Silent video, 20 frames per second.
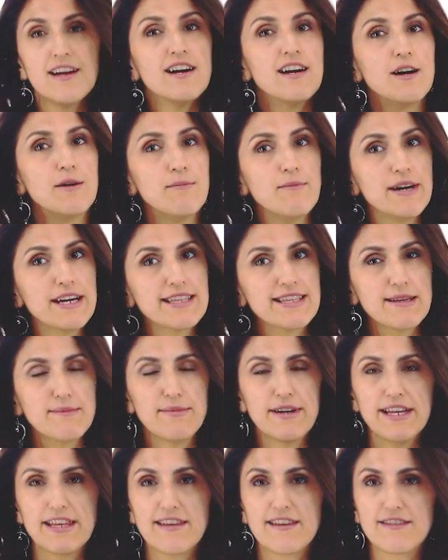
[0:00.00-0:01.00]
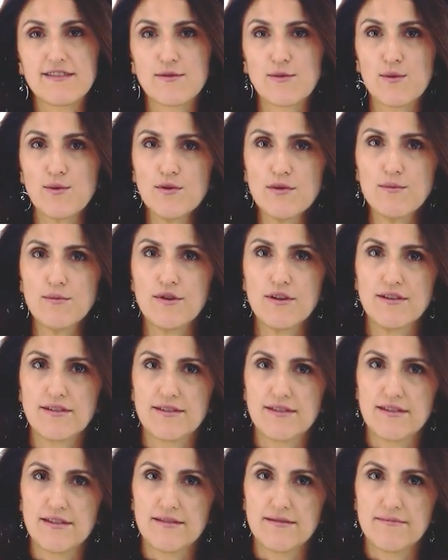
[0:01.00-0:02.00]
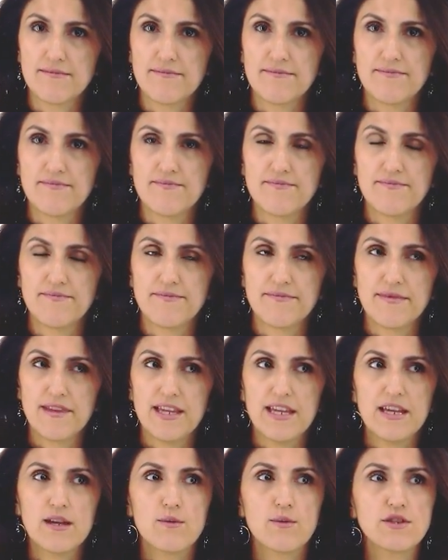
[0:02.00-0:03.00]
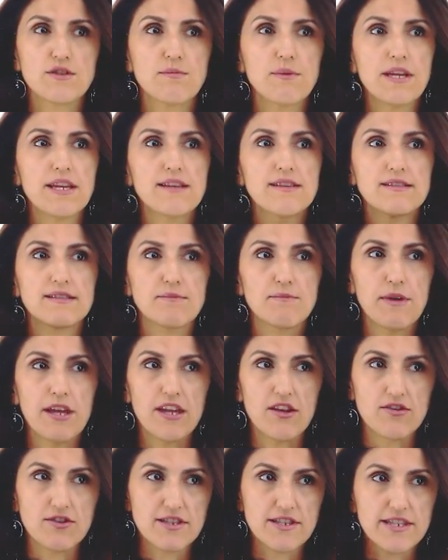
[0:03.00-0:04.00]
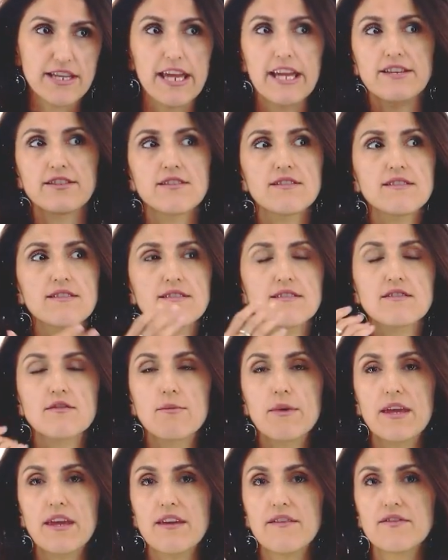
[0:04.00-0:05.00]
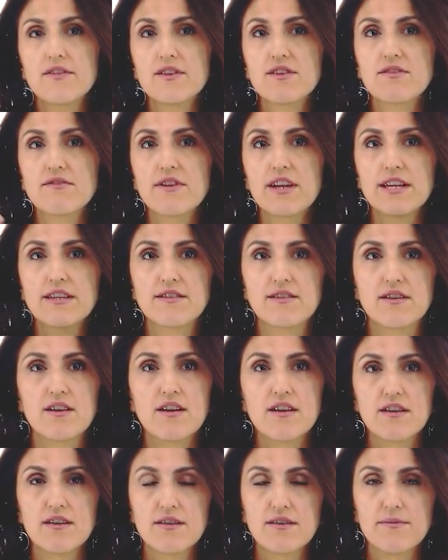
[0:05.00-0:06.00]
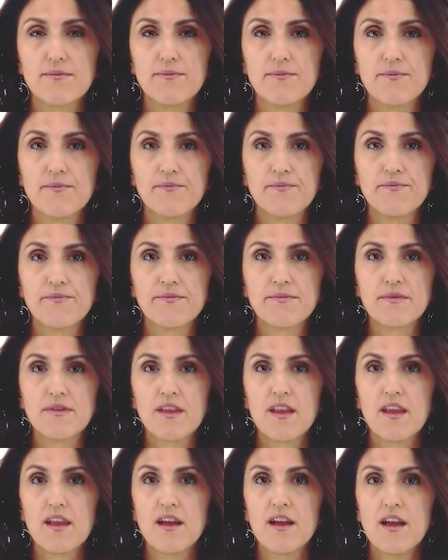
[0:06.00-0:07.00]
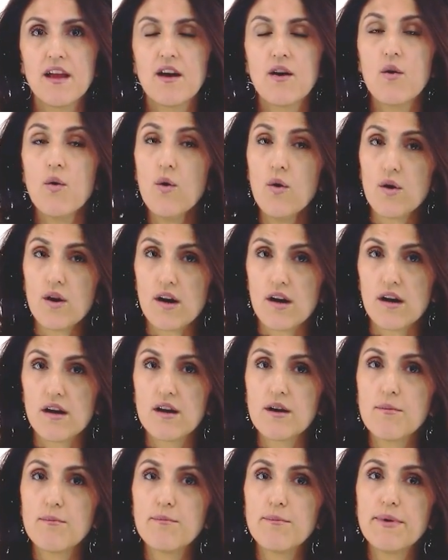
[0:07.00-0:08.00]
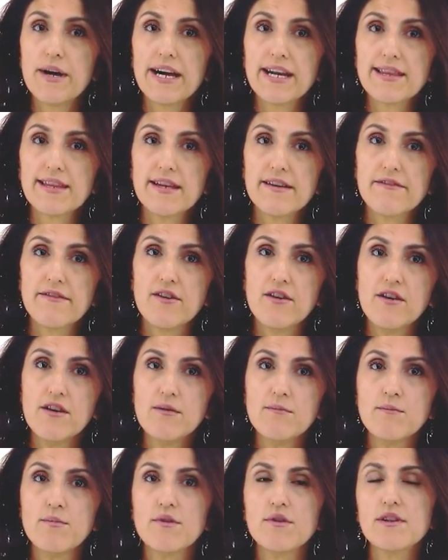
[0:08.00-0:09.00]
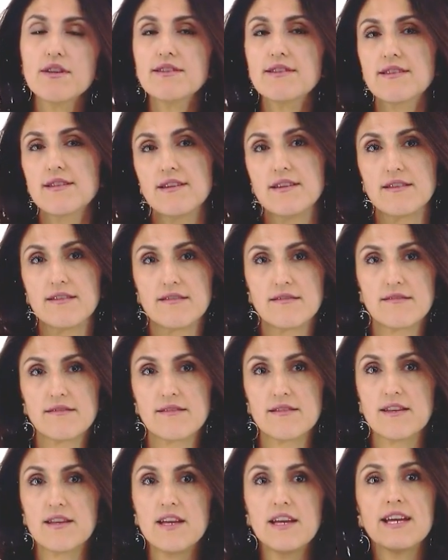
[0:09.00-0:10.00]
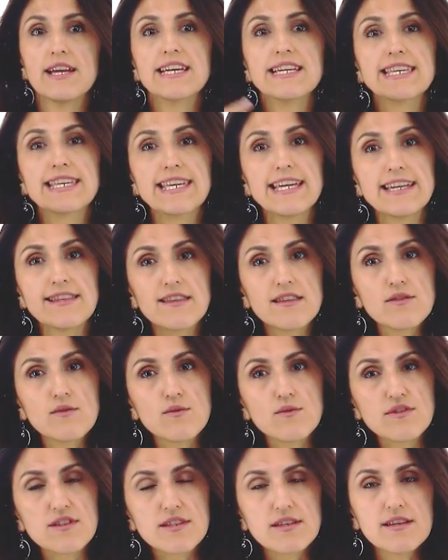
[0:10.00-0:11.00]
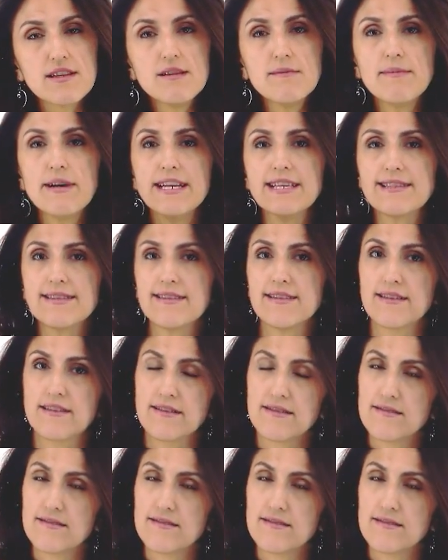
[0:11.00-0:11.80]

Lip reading: Martabangiz ulug' bo'lsin. Which means may your status to be even greater. Or bardavom bo'lsin, keti uzilmasin.